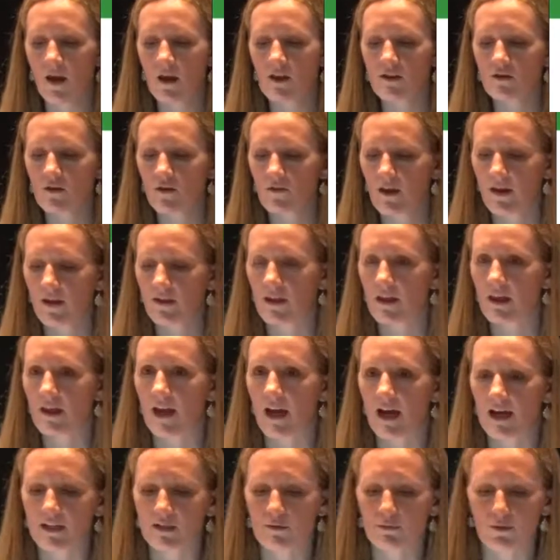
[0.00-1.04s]
So then the
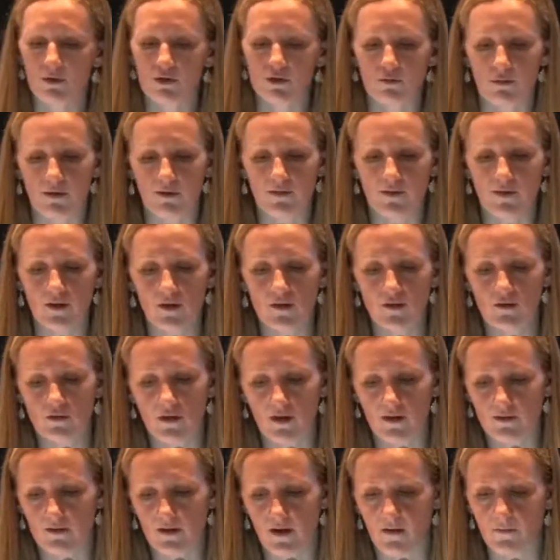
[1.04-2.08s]
experts reviewed
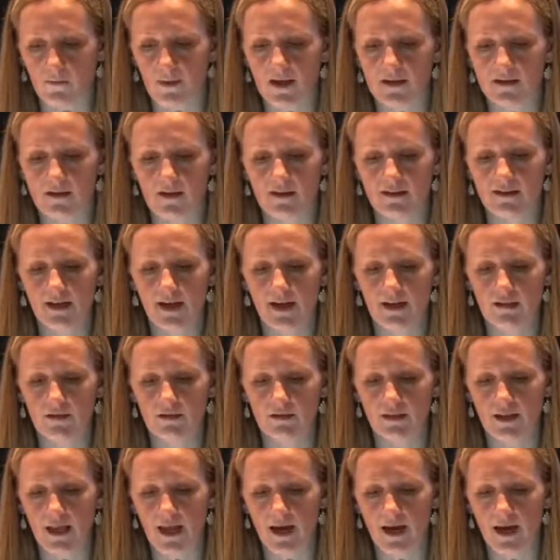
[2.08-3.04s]
based on title and